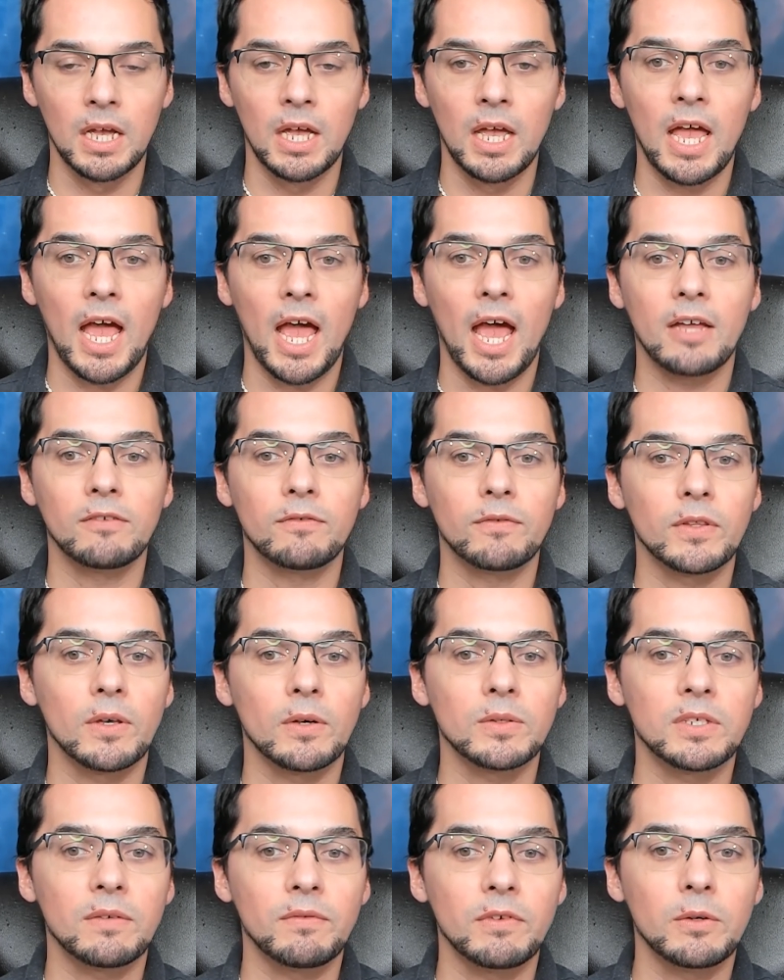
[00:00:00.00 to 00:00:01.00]
And for
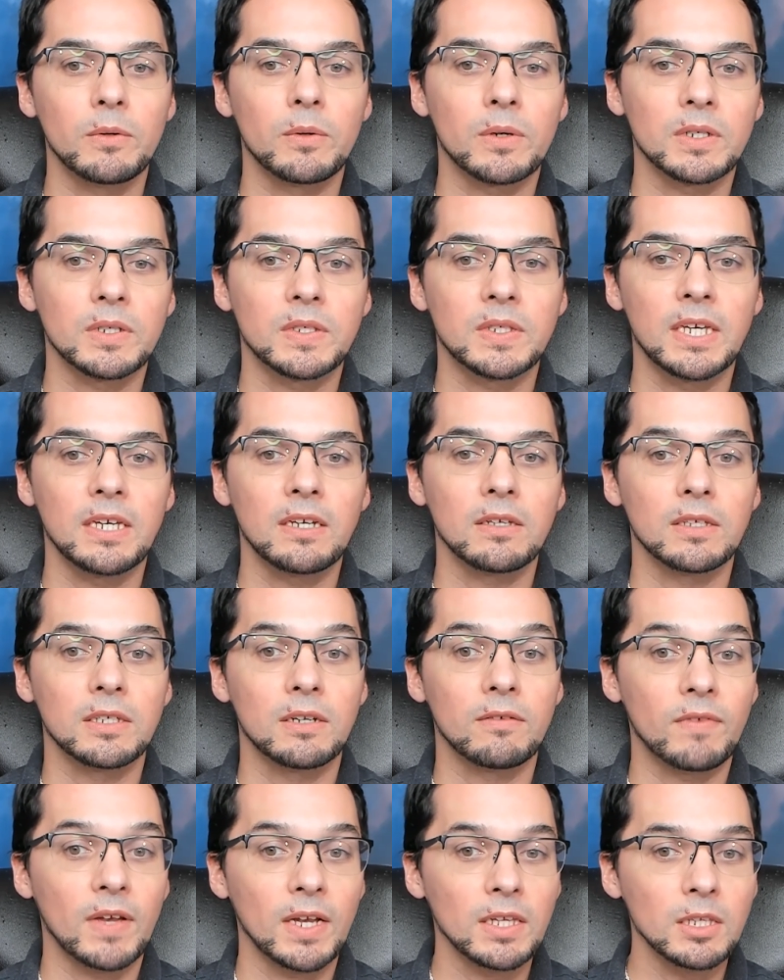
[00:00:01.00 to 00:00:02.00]
those of you who are single and
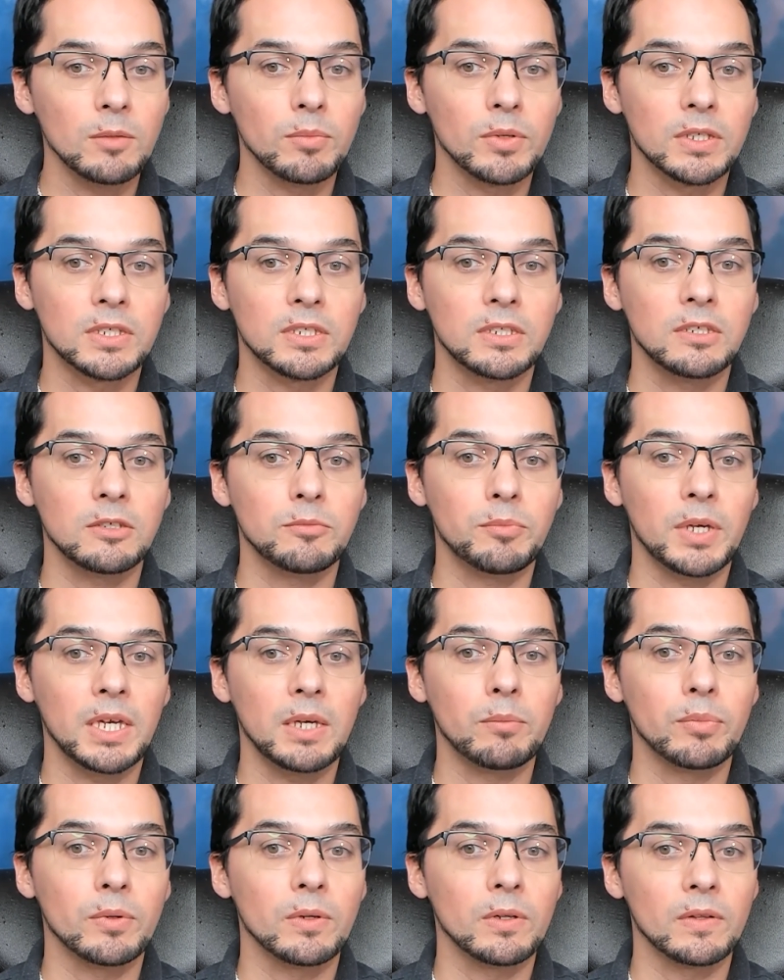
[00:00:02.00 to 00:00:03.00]
available to new
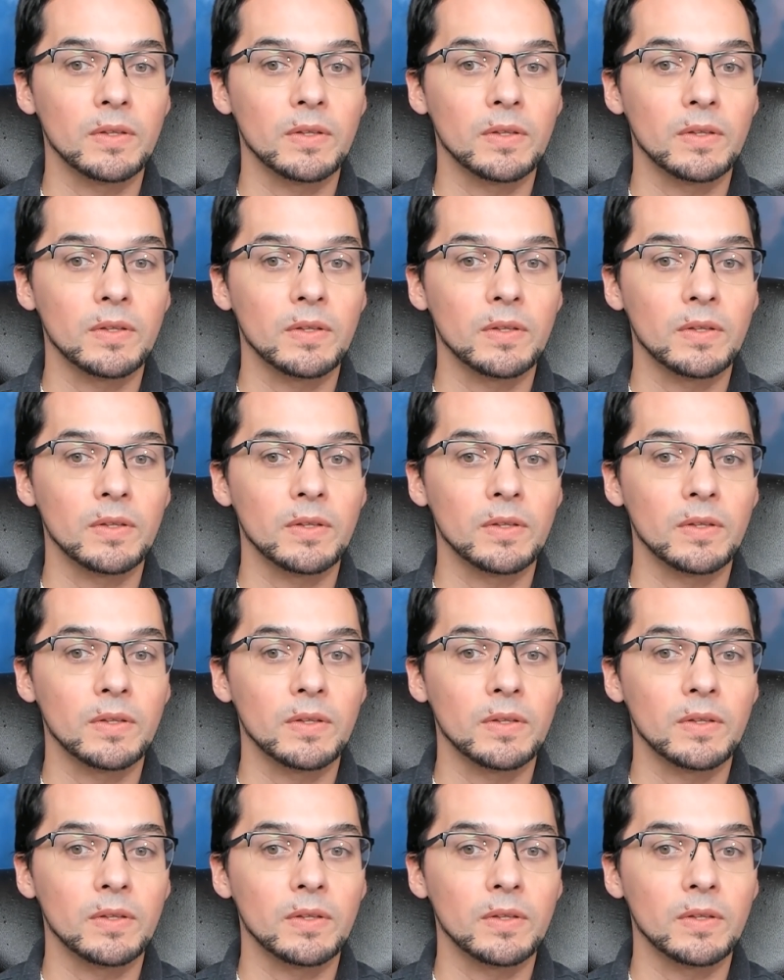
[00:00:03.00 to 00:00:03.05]
people,